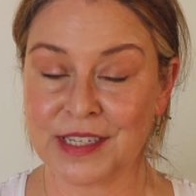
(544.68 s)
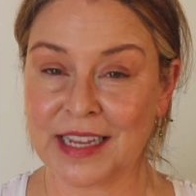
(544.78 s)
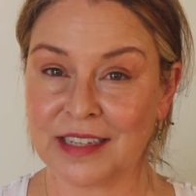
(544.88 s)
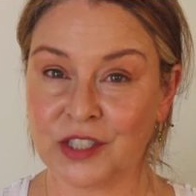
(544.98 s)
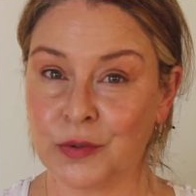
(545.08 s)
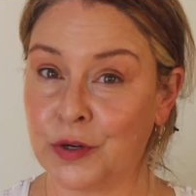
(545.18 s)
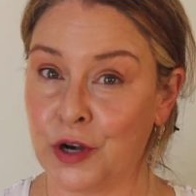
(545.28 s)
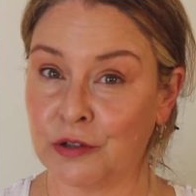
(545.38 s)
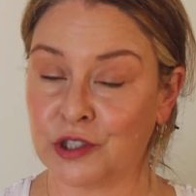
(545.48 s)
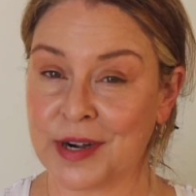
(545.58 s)
to get to a
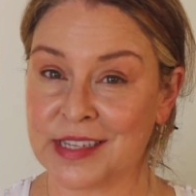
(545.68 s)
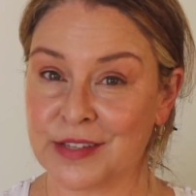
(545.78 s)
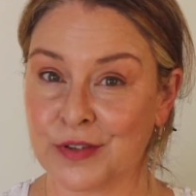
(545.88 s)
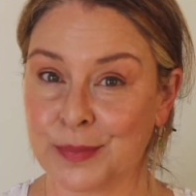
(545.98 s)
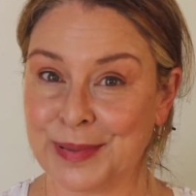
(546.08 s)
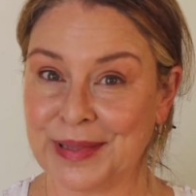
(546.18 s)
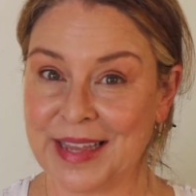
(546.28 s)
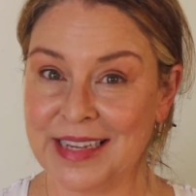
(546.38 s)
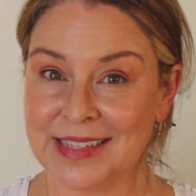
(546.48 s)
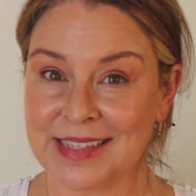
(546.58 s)
no transfer
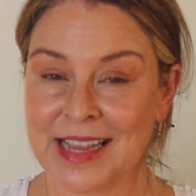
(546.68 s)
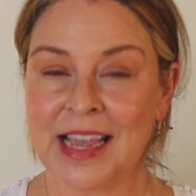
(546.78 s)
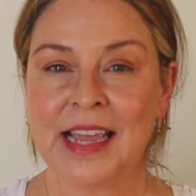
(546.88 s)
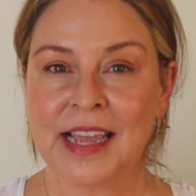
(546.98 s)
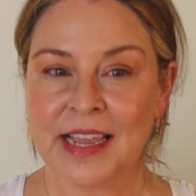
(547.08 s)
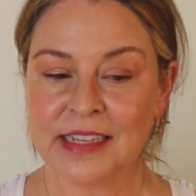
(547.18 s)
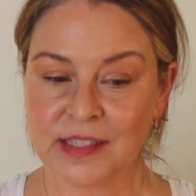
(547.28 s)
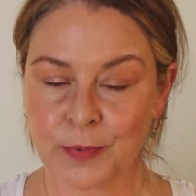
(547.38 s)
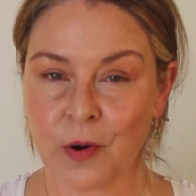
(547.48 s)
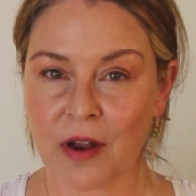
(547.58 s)
place
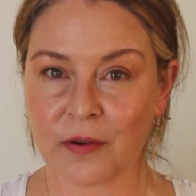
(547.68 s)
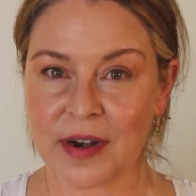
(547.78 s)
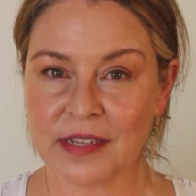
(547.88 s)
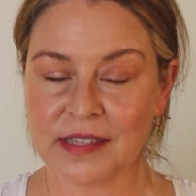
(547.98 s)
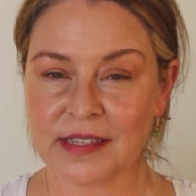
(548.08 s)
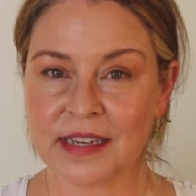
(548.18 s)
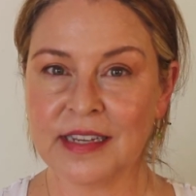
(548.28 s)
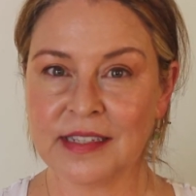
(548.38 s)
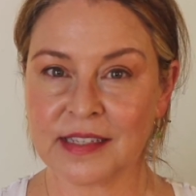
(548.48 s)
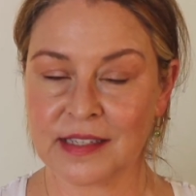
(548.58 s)
it's progress.
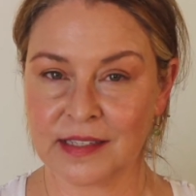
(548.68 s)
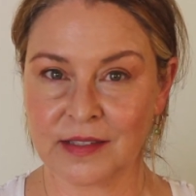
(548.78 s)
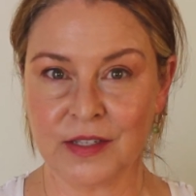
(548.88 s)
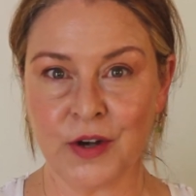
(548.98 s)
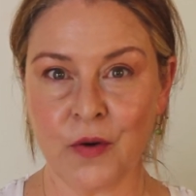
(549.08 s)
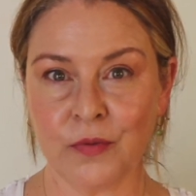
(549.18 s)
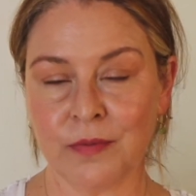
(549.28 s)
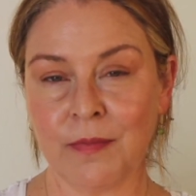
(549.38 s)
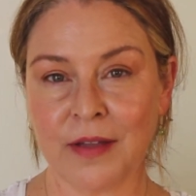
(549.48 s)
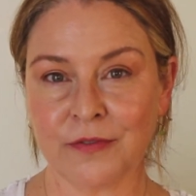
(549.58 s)
It's, you know,
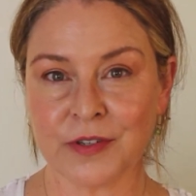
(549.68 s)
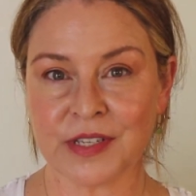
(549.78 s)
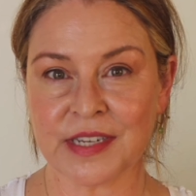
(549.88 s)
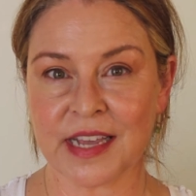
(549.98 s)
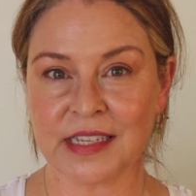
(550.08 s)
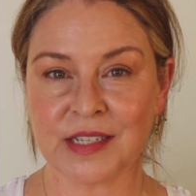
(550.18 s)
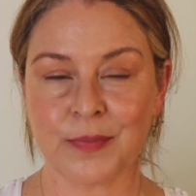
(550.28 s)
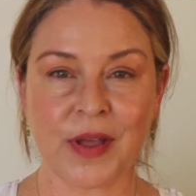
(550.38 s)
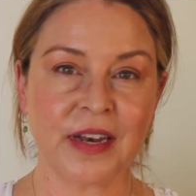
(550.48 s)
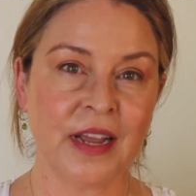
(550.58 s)
my first
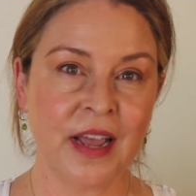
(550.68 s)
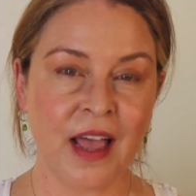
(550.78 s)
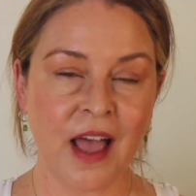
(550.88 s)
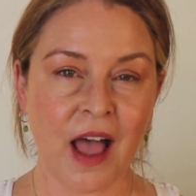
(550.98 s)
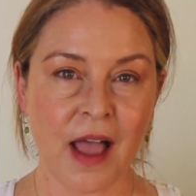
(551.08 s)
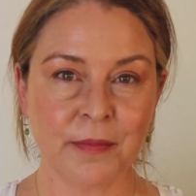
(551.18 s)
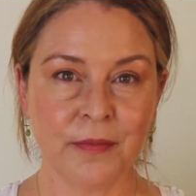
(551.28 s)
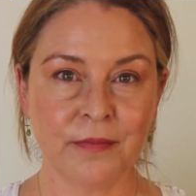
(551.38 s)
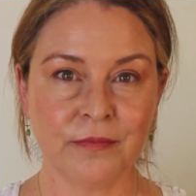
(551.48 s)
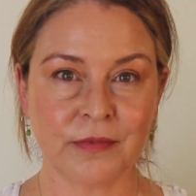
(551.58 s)
test, but
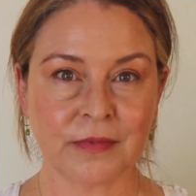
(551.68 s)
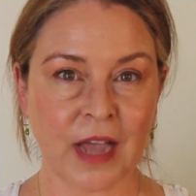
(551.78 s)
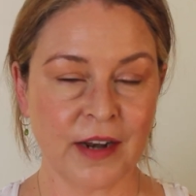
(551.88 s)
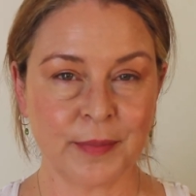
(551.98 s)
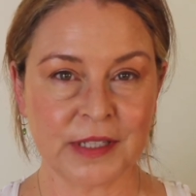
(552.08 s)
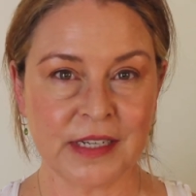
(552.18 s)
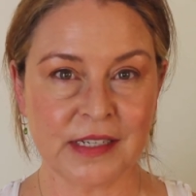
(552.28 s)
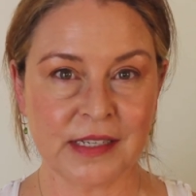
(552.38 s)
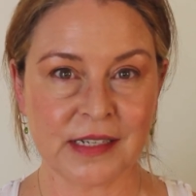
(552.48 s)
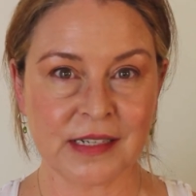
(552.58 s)
I'm kind of
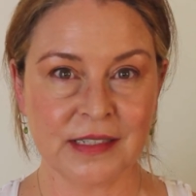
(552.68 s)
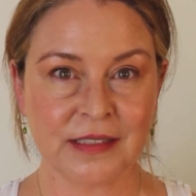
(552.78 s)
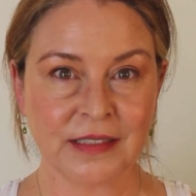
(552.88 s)
pleased.